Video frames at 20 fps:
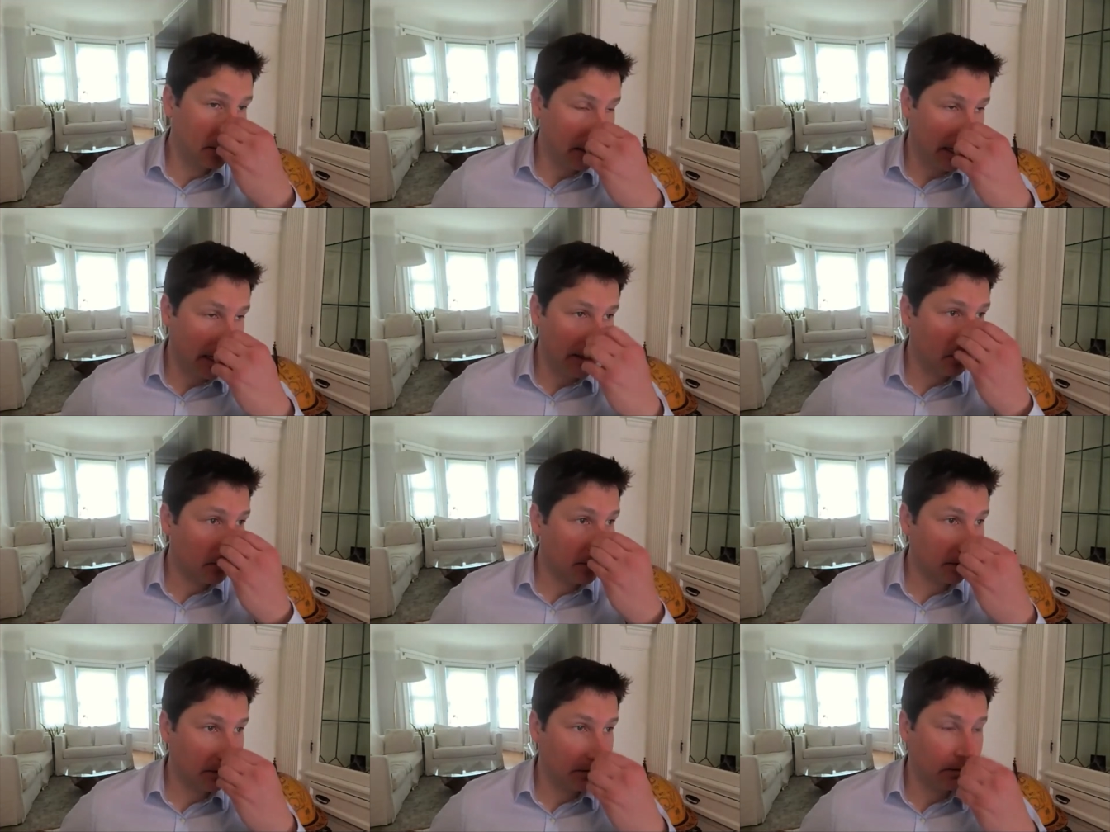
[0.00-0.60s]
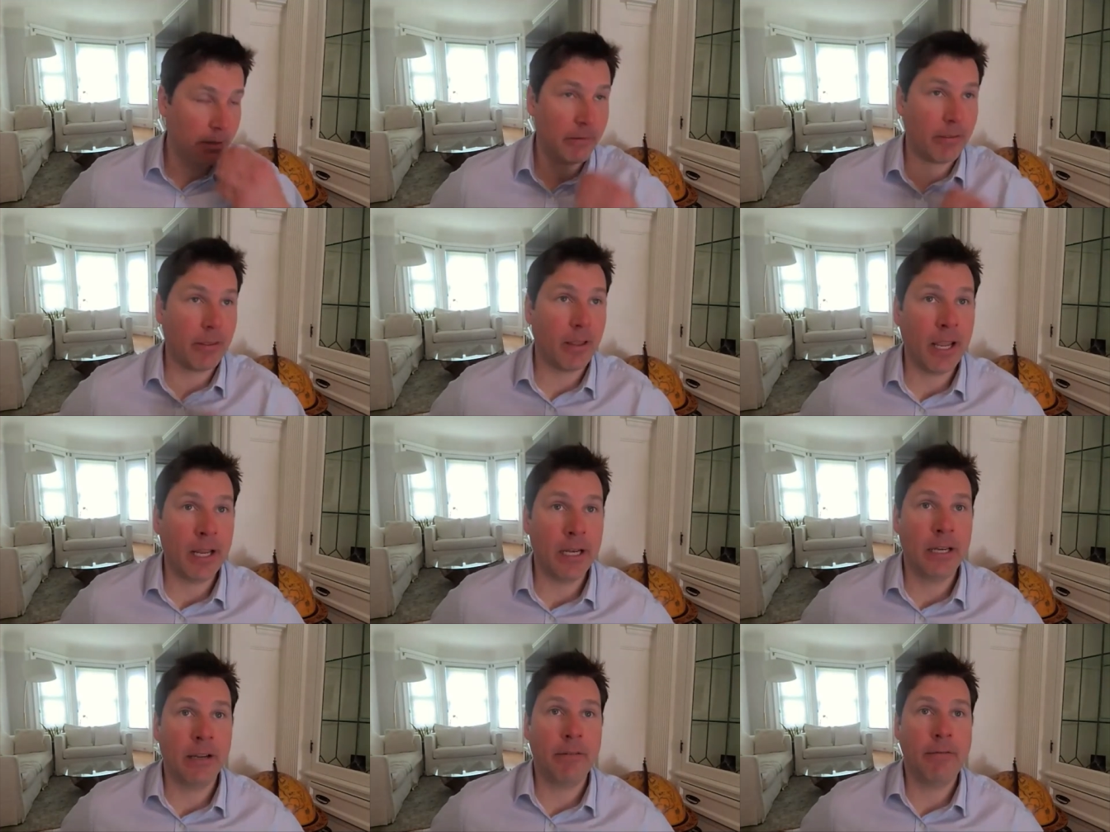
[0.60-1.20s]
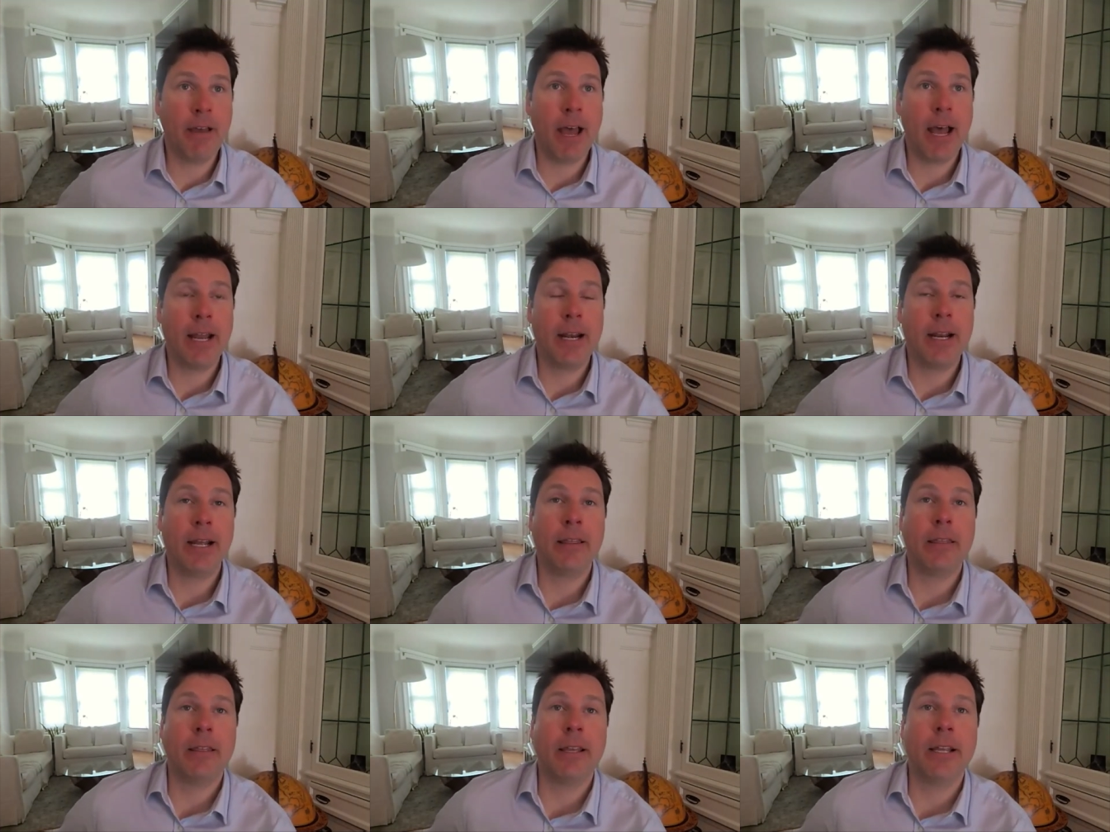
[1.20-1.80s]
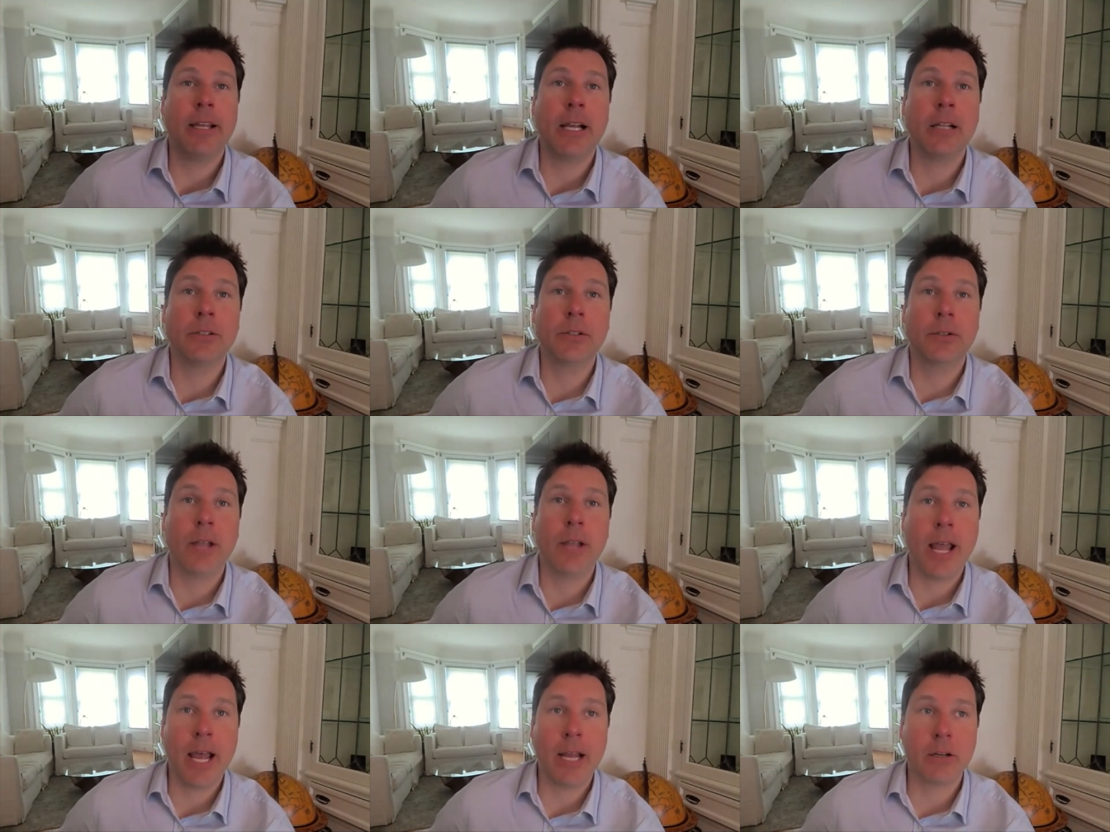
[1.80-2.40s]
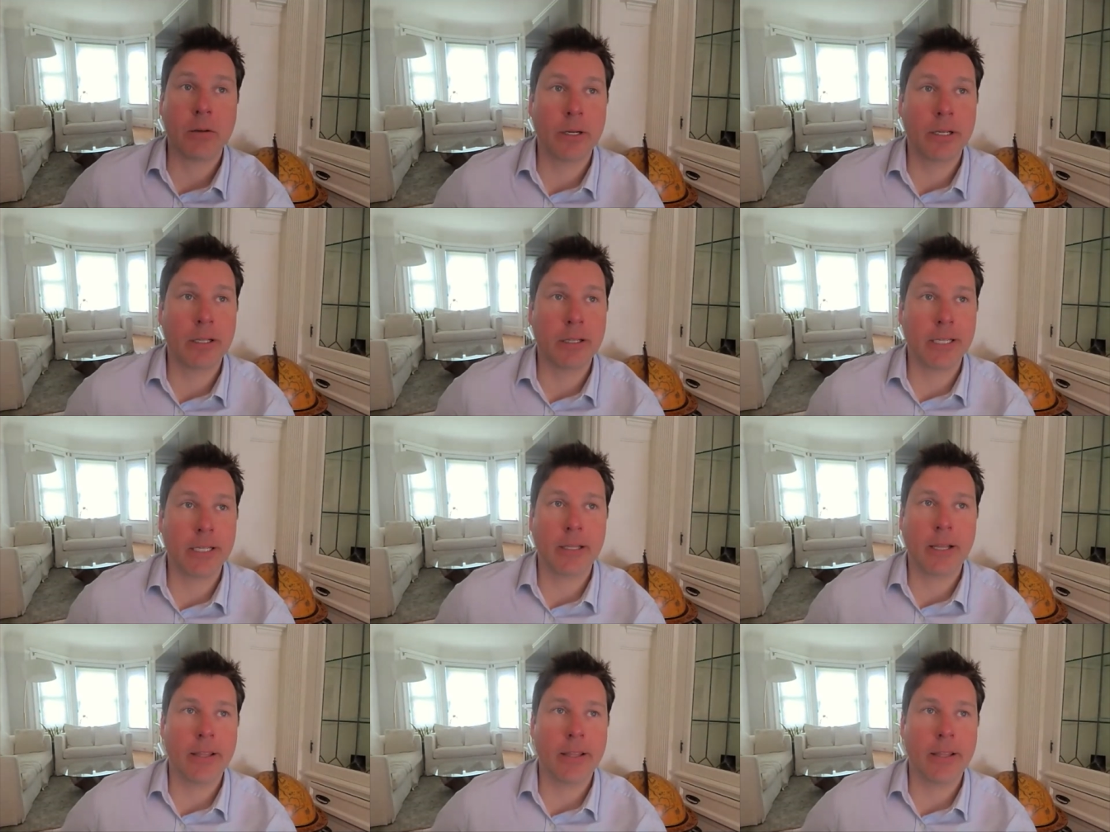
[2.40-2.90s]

don't disagree with any of that. I think I'll just add quickly.